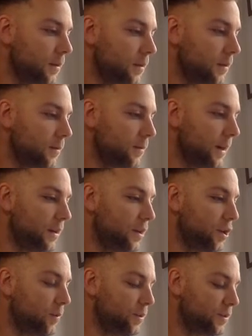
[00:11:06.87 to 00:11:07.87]

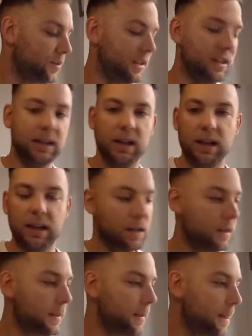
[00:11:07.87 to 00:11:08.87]
binomial CD,
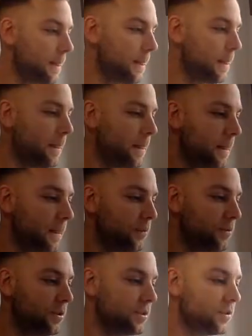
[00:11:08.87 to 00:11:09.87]

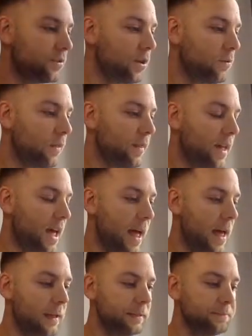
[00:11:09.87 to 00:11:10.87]
top one
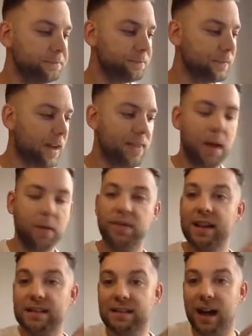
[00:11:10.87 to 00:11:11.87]
there. And then
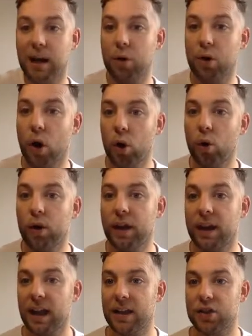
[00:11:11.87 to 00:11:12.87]
this time we're not
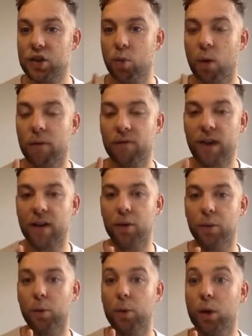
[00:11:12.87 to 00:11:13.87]
looking at just one
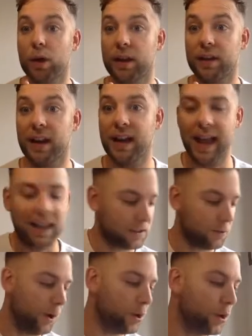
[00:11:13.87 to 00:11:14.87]
variable, we're looking at the list.
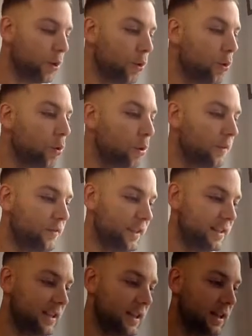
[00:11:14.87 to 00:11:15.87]
We're looking at all of
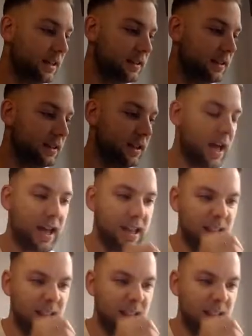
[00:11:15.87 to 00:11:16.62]
these here, okay?